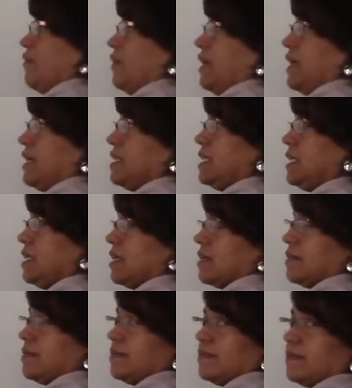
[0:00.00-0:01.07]
for x here?
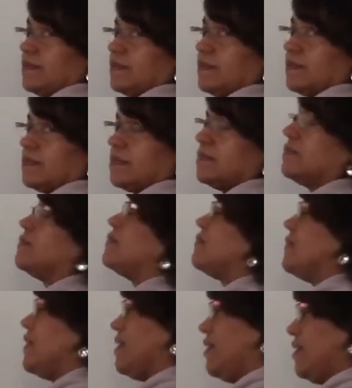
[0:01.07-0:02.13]

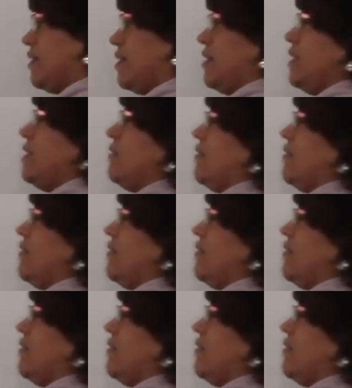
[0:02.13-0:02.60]
Good. The